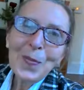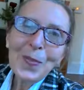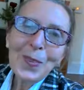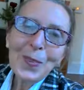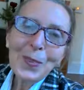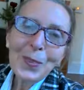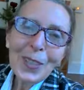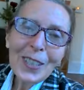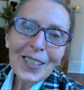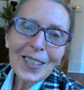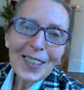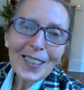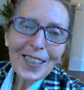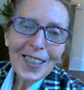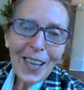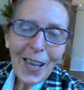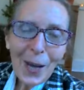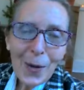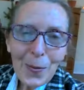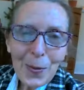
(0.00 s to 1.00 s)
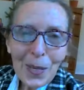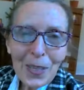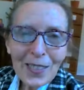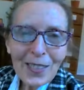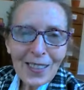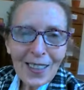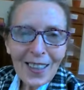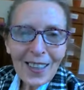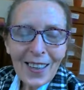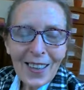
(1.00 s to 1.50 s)
Recently, I
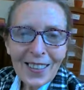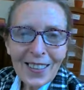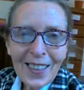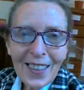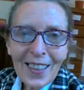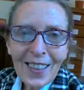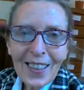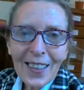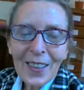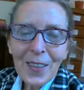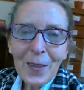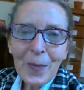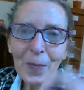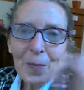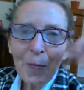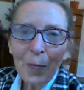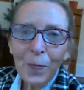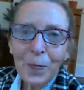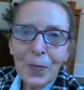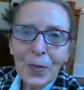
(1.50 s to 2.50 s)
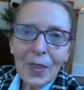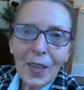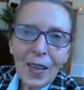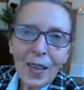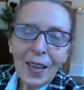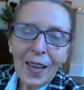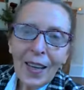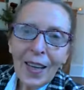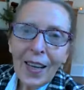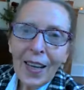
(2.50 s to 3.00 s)
was at a
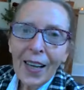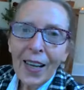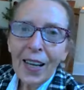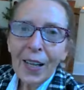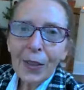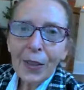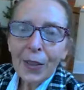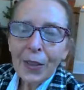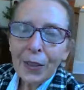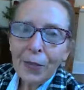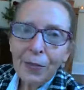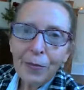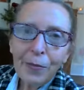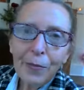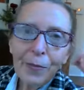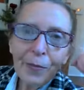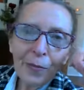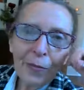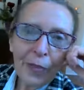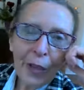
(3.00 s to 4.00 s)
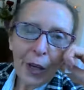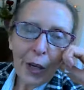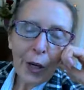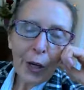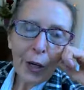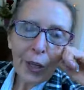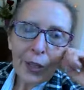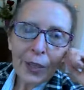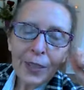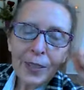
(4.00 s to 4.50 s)
health
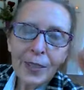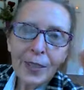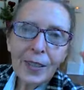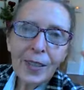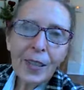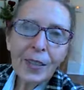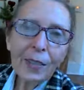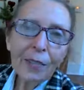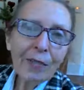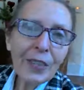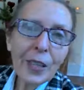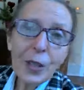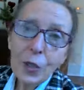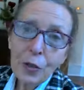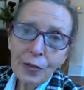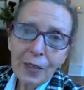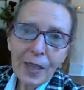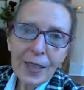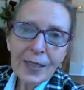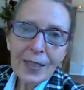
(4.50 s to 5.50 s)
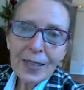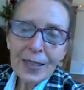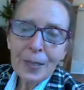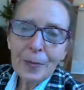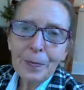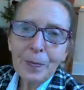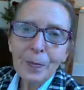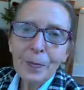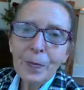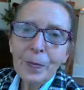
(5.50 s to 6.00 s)
fair at a veg
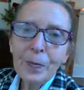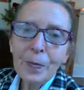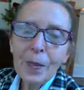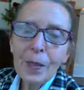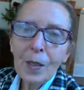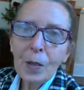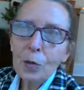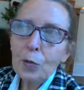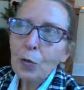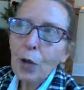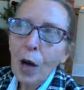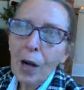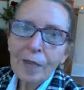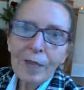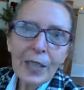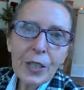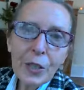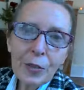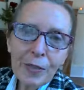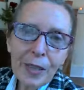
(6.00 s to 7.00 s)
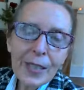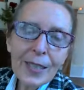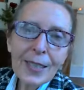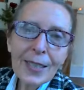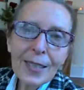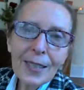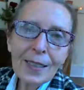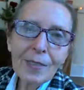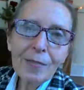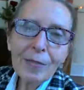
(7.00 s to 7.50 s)
fest, raw veg
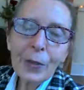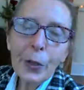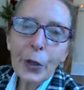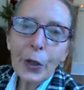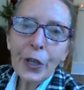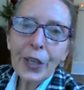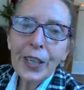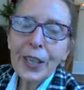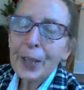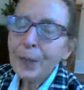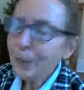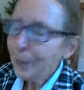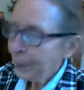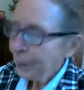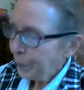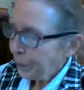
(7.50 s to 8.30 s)
fest in Florida